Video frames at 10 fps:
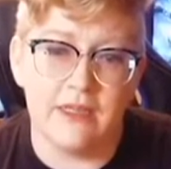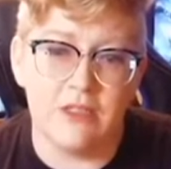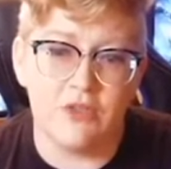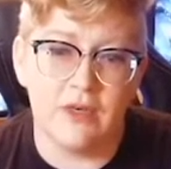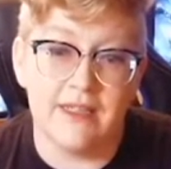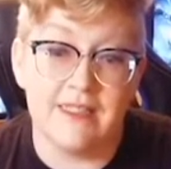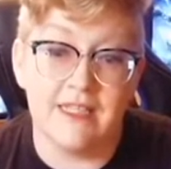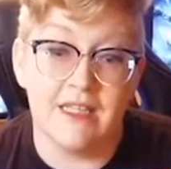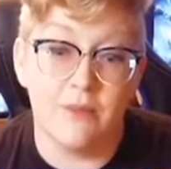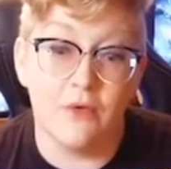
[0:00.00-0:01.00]
enjoy is
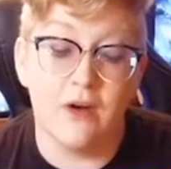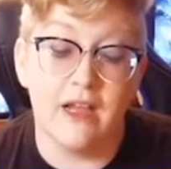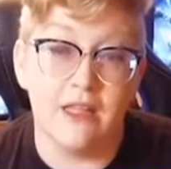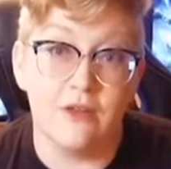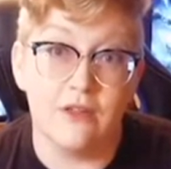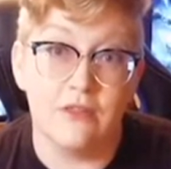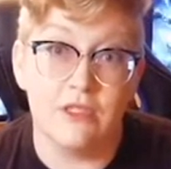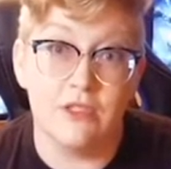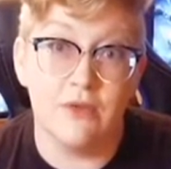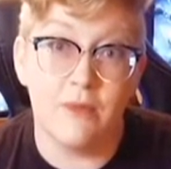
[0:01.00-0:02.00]
that the more I learn to
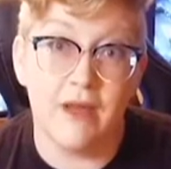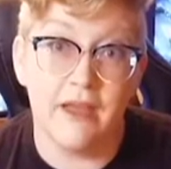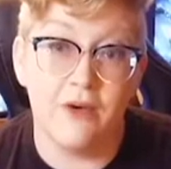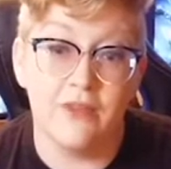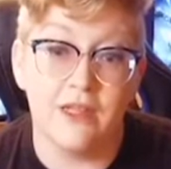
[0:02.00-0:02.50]
do on my own,